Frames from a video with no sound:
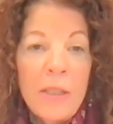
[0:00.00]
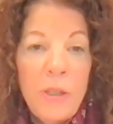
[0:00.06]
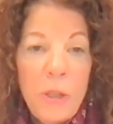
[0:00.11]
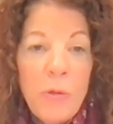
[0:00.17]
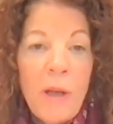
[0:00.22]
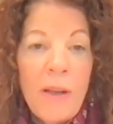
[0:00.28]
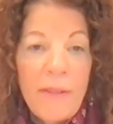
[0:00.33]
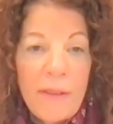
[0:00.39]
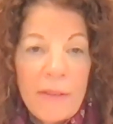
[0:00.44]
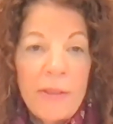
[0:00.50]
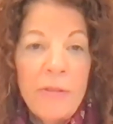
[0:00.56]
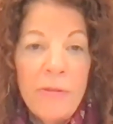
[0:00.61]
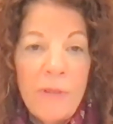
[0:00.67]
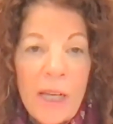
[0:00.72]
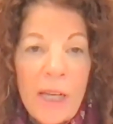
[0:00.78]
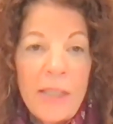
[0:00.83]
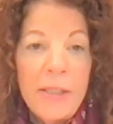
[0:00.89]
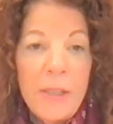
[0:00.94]
you have every
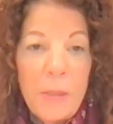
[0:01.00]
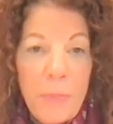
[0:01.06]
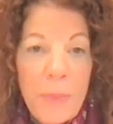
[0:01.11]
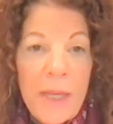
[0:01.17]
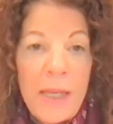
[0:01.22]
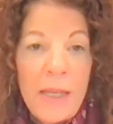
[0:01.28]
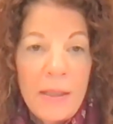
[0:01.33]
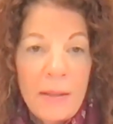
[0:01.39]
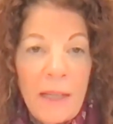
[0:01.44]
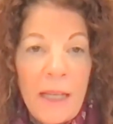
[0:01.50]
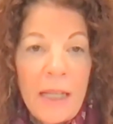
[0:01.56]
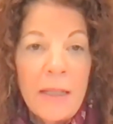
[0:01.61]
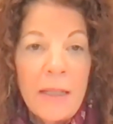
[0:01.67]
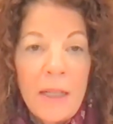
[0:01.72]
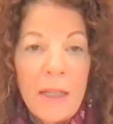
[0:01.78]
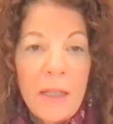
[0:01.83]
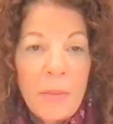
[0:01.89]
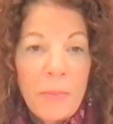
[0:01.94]
right to be
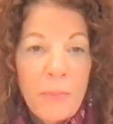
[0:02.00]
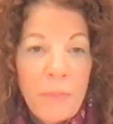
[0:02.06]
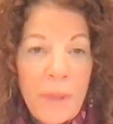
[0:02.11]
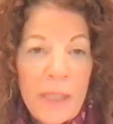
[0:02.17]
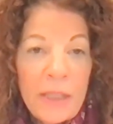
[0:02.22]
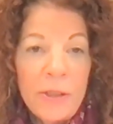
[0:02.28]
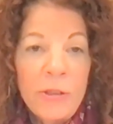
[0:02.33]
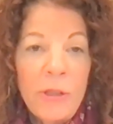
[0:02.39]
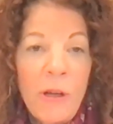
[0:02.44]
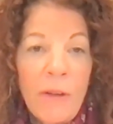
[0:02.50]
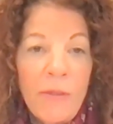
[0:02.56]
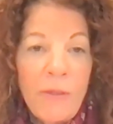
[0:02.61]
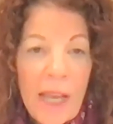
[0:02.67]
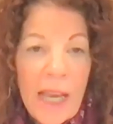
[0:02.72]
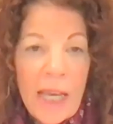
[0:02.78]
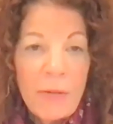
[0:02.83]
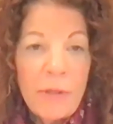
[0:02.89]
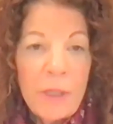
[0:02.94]
like pissed off,
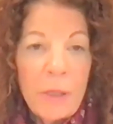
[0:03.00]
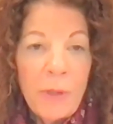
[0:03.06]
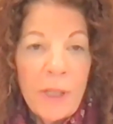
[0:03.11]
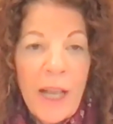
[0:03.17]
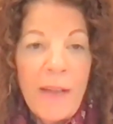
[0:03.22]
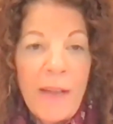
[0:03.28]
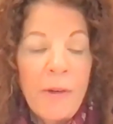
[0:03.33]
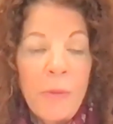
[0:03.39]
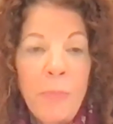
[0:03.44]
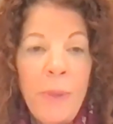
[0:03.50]
angry, whatever.